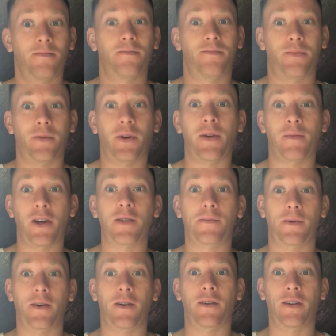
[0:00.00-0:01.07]
pretty much
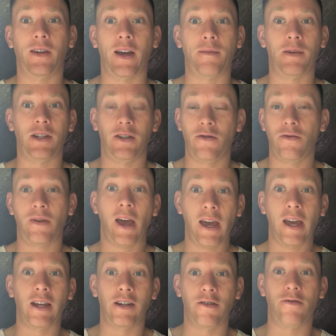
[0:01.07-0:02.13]
perfect. I mean, you
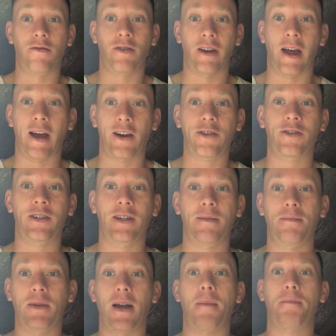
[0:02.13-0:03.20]
can actually
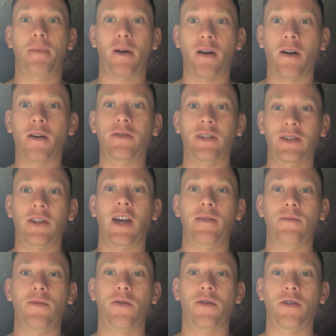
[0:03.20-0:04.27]
be a perfect
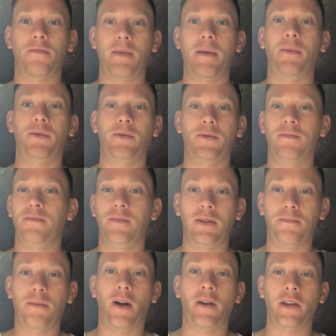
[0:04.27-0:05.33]
skateboarder. People be
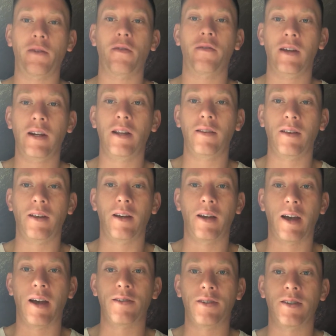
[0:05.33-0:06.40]
perfect with anything,
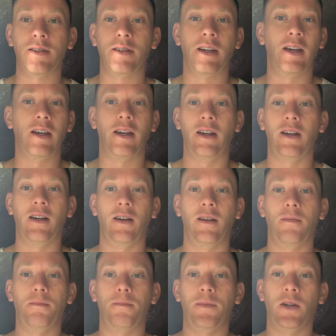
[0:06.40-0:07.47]
as in,
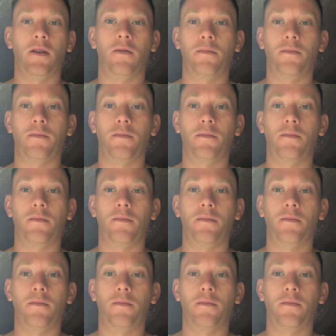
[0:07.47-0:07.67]
you know,